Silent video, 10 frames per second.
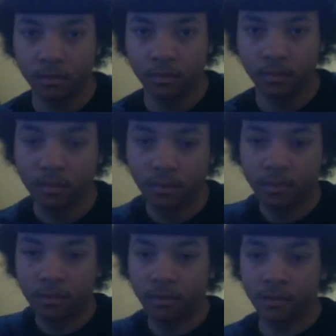I
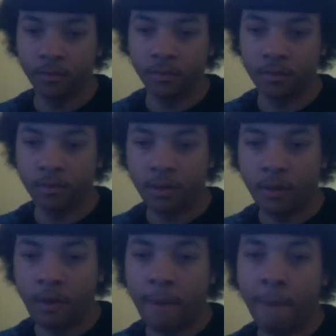just like the sound.
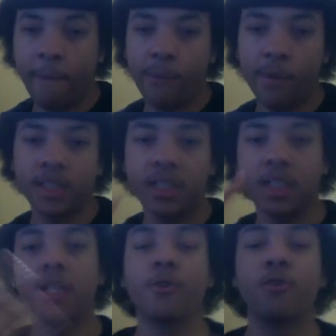What's
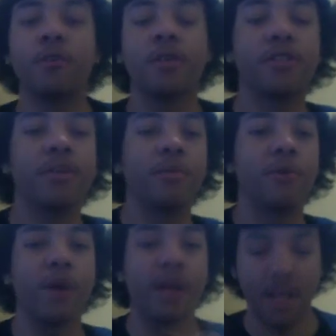good, YouTube? It's your
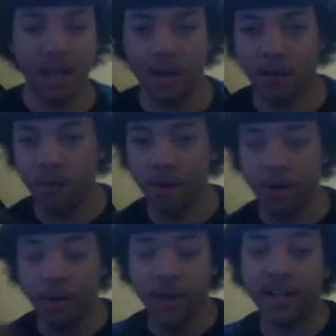boy Iyl
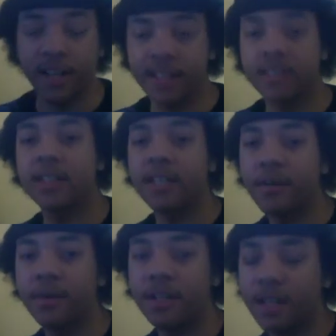Will here again
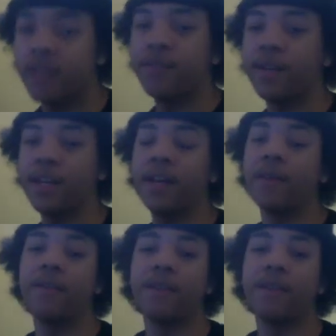today with another video.